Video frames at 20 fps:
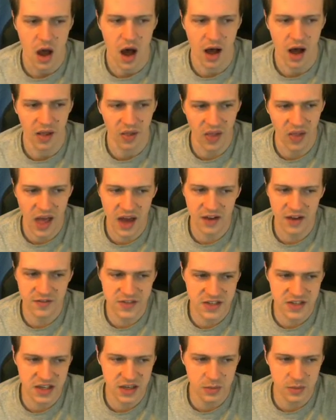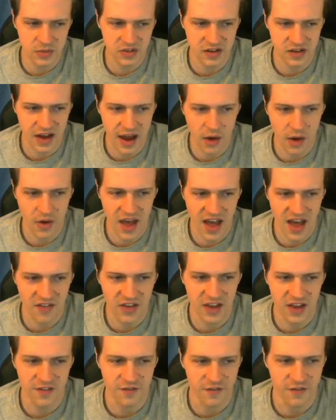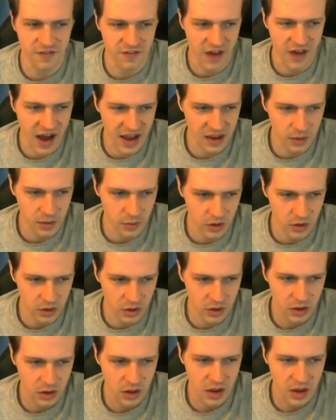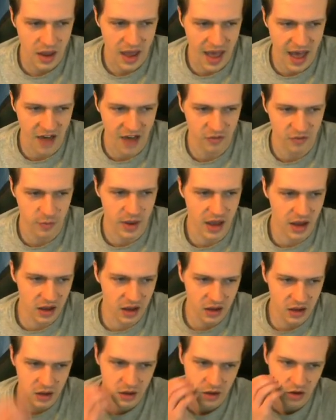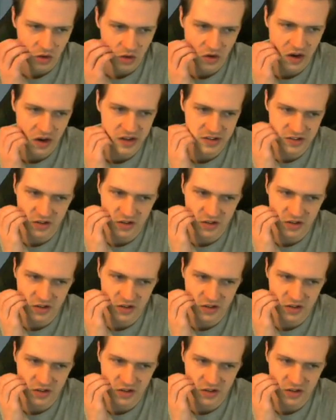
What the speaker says: a lot of teams now have a viable halfback, right?